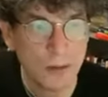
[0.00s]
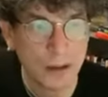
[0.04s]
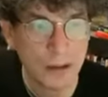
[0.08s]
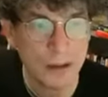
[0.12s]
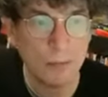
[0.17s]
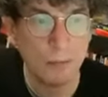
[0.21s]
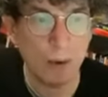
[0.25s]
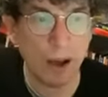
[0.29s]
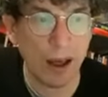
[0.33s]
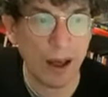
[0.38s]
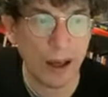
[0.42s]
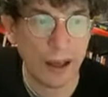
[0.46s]
me
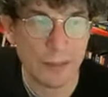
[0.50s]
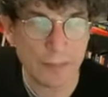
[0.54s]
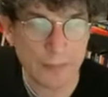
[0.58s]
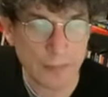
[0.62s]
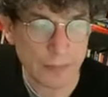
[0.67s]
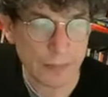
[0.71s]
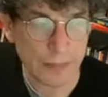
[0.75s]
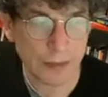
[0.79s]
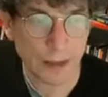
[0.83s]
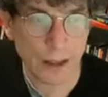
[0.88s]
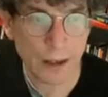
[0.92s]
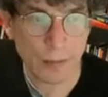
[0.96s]
by
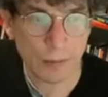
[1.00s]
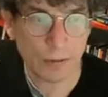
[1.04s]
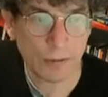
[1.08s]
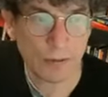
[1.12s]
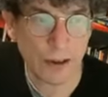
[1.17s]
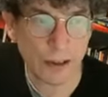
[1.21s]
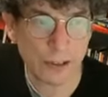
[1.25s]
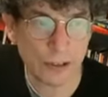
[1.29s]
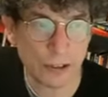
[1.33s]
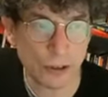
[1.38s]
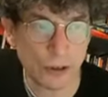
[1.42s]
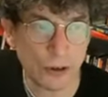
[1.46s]

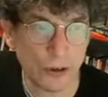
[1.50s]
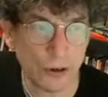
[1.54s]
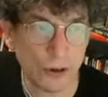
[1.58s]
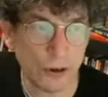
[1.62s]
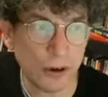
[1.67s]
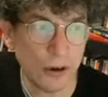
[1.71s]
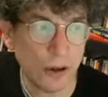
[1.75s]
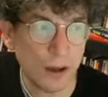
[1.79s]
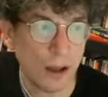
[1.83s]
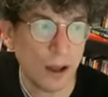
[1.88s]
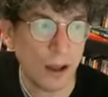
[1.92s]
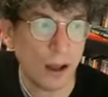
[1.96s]

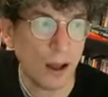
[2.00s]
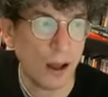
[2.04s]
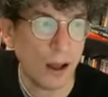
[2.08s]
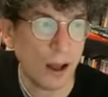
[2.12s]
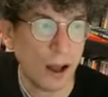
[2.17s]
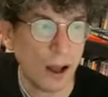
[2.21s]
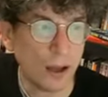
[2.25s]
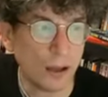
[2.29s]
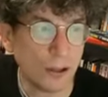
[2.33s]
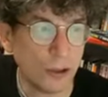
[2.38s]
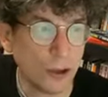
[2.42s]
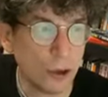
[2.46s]
Professor
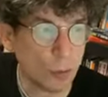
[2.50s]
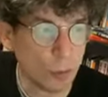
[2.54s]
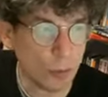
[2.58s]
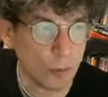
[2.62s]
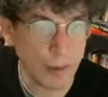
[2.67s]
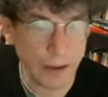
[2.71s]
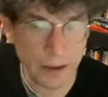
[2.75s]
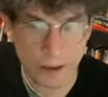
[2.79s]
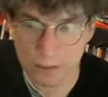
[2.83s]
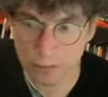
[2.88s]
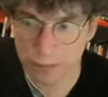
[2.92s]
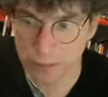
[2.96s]
uh,
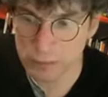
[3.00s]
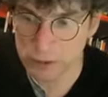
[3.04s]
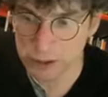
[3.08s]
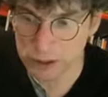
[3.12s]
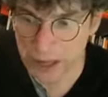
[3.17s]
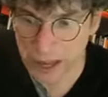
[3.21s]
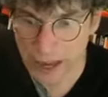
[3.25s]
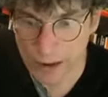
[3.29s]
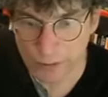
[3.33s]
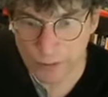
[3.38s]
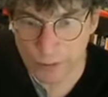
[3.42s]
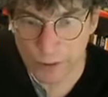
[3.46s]
Huberman from
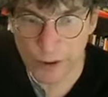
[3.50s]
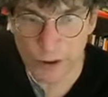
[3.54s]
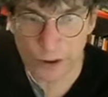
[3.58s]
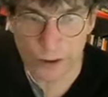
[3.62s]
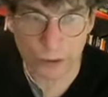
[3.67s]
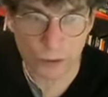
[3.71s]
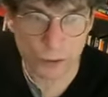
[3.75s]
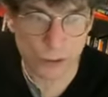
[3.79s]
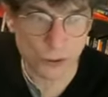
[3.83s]
Stanford,